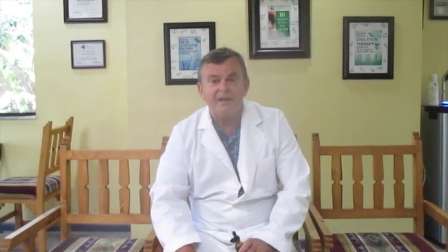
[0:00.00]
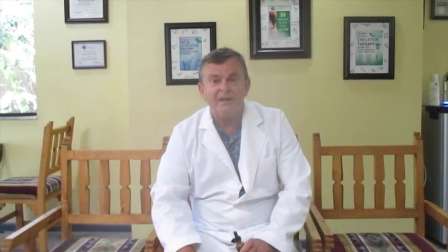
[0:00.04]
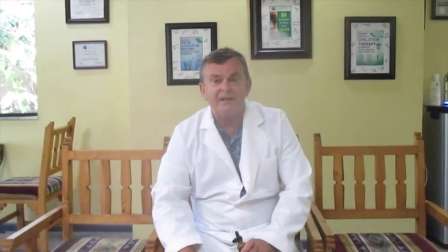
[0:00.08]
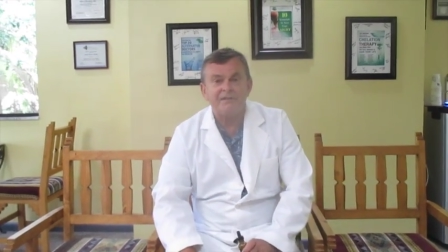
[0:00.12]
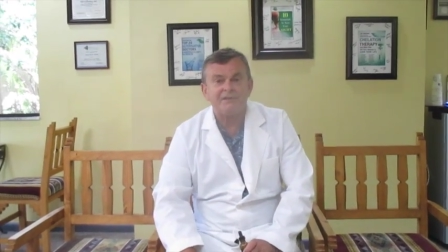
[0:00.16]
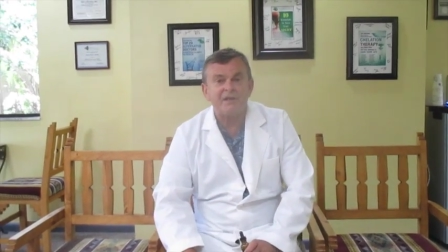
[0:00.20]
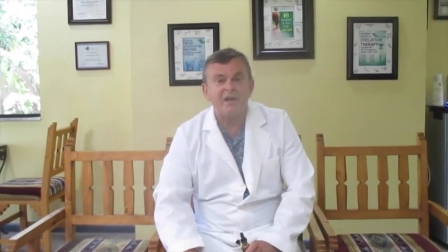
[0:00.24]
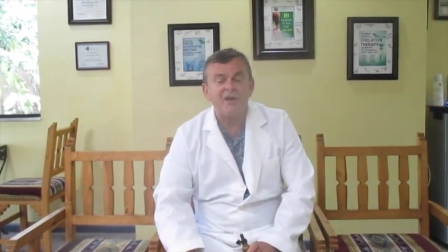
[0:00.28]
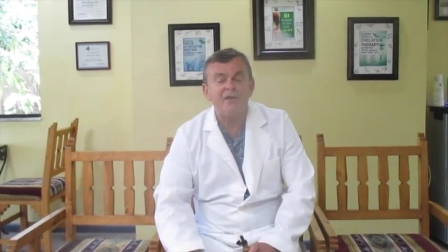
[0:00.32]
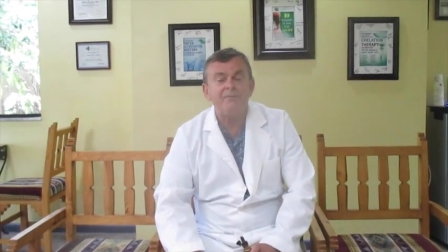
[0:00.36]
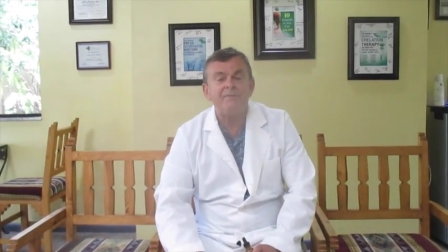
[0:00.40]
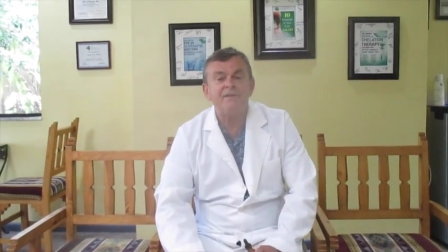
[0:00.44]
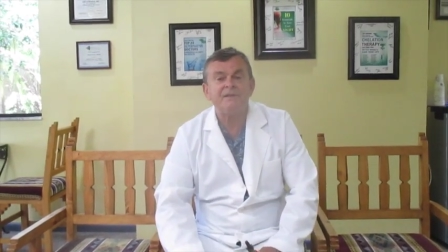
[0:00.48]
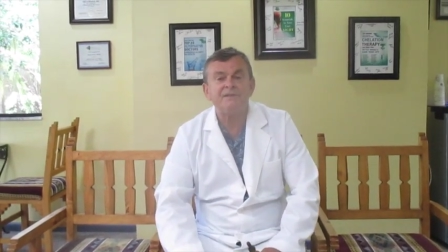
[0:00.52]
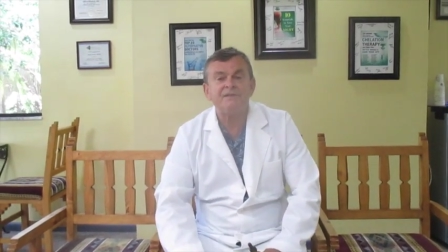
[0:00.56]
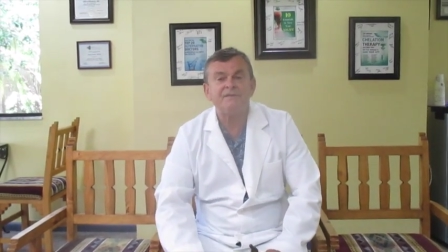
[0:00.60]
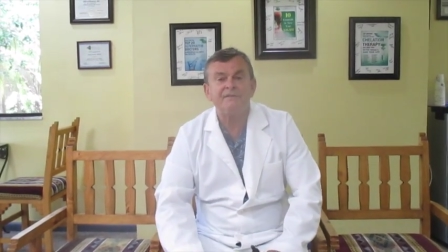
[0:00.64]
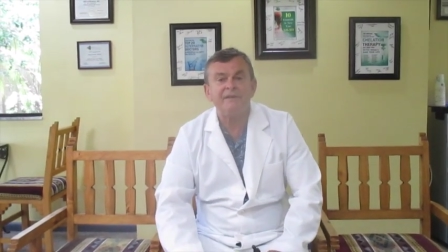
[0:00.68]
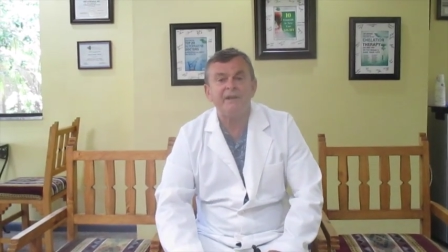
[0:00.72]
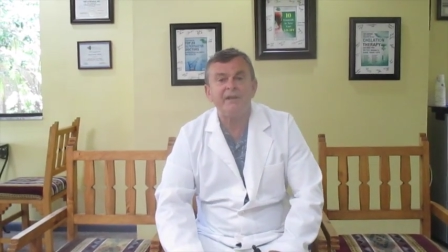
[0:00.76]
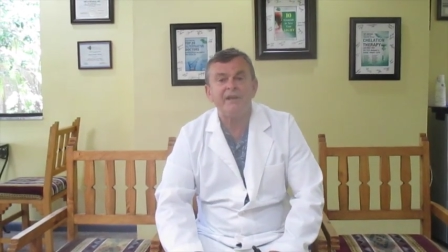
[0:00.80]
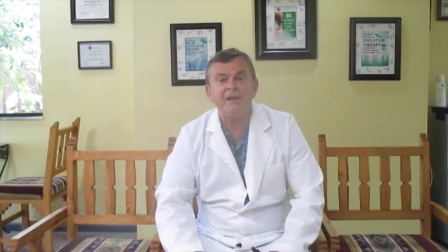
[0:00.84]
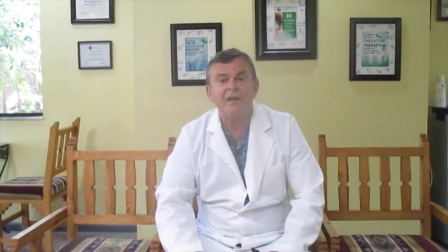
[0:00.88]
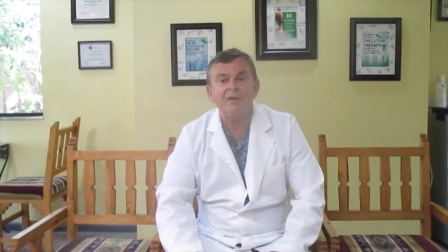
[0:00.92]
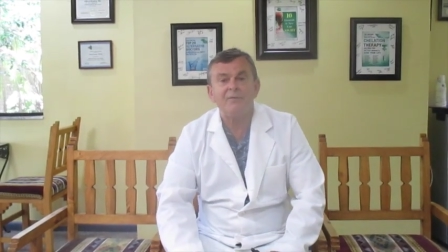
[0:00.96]
So I hope this
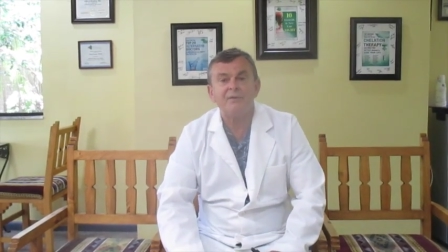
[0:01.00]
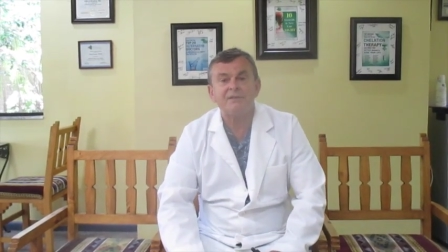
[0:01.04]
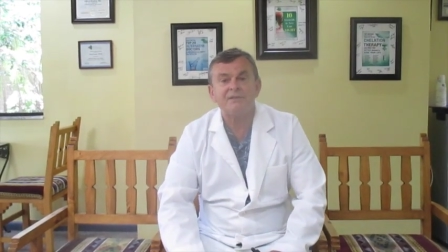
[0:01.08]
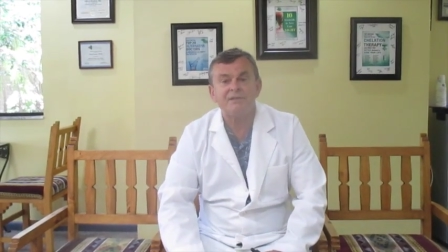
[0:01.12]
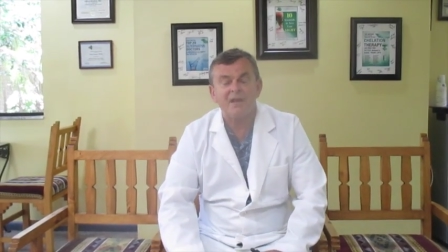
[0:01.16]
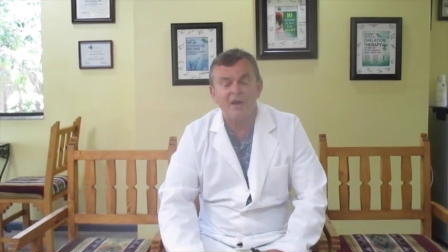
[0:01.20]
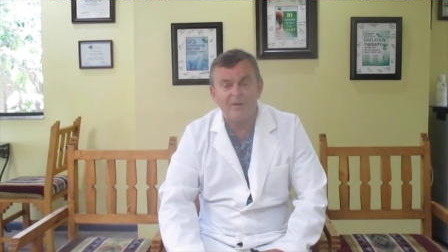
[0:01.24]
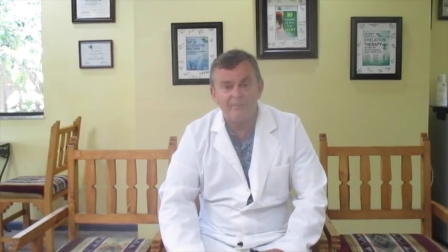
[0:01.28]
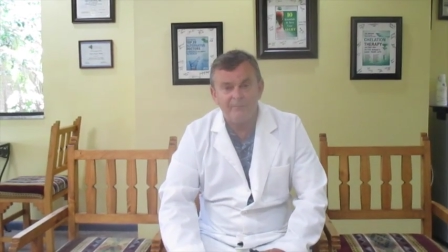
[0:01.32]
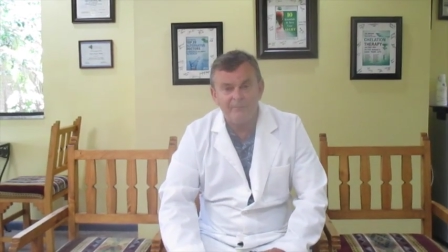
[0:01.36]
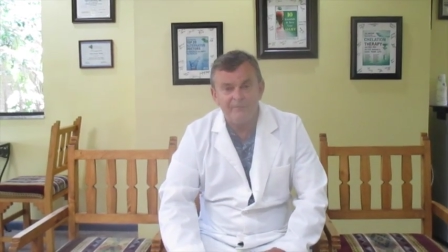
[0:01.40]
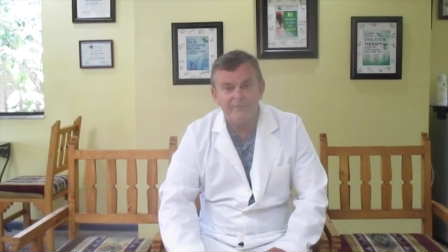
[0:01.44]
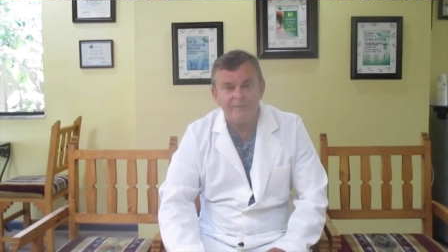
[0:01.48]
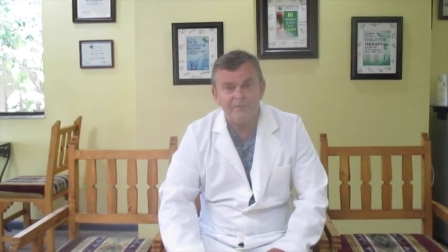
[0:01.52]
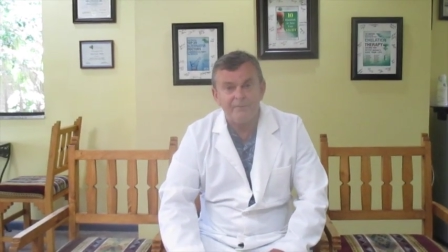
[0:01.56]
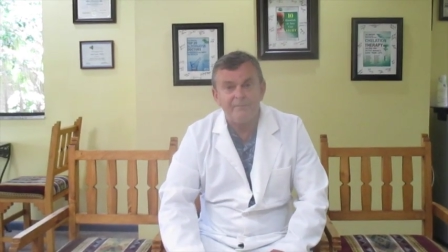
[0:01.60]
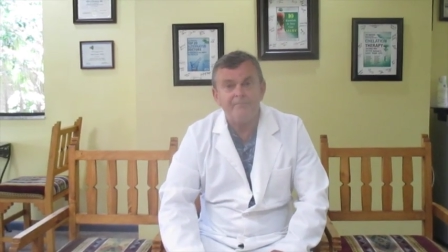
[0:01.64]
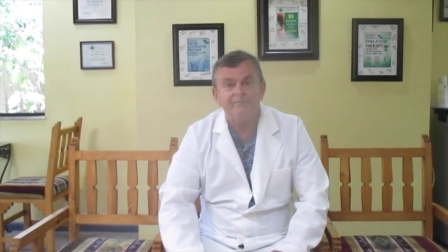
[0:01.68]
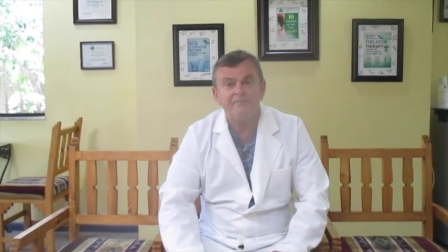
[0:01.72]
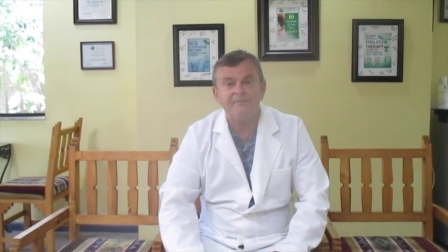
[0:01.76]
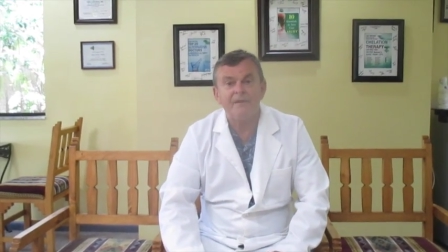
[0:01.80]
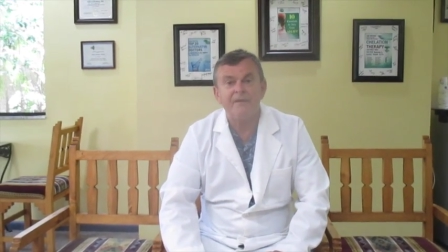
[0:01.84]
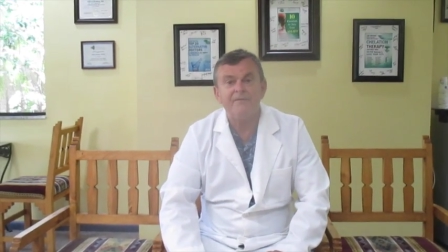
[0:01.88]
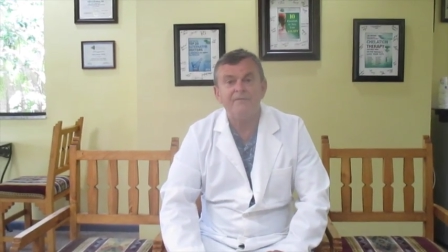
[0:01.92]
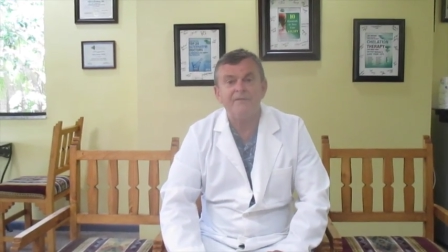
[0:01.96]
video was helpful.
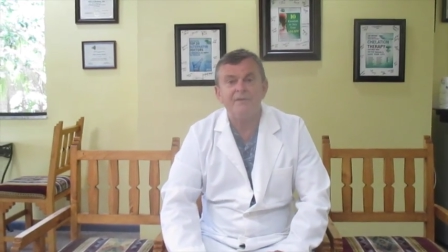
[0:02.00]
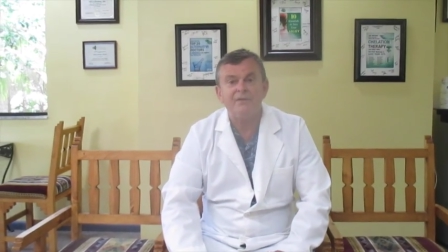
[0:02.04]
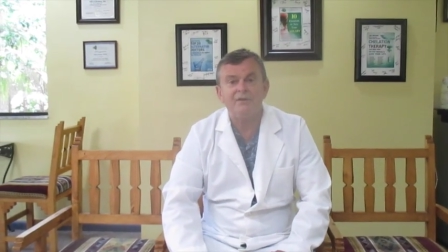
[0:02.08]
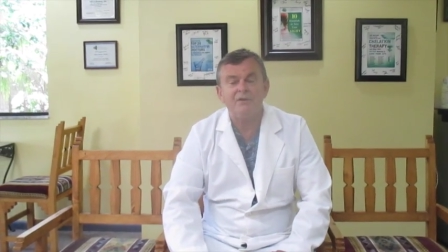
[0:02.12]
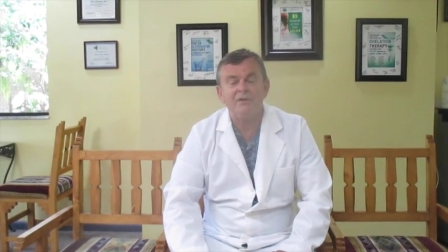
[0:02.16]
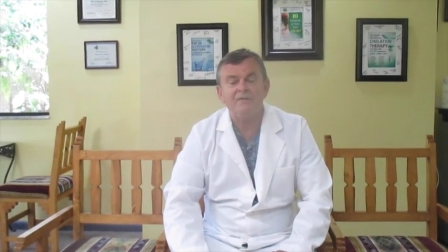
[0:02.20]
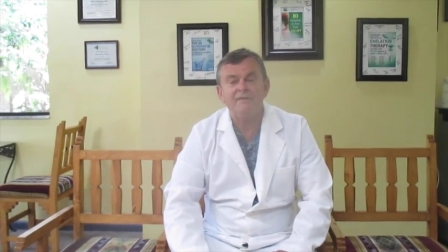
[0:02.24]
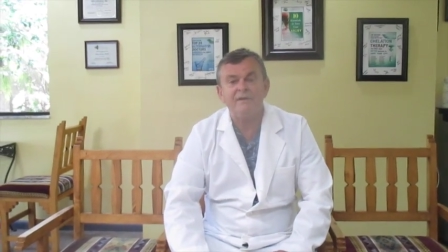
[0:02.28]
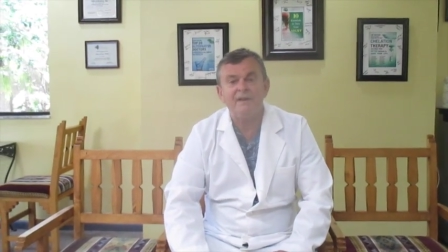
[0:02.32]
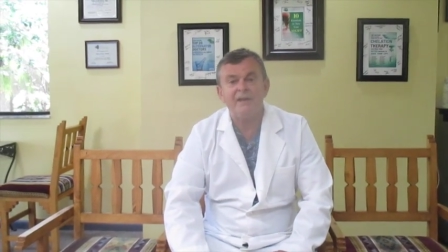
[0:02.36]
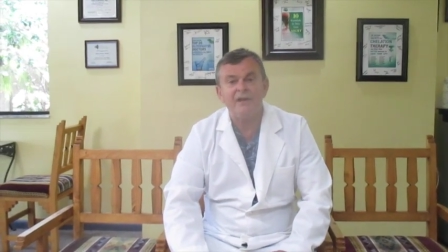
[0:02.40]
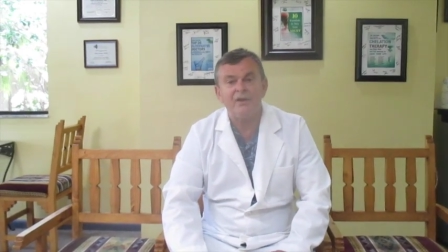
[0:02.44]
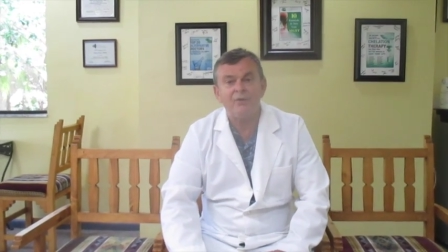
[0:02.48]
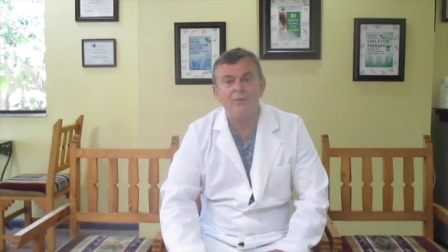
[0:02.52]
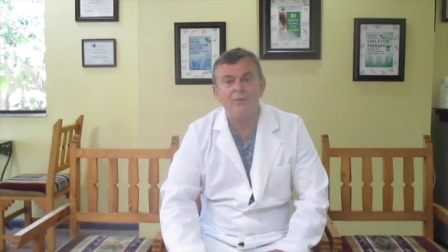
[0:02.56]
If you do have any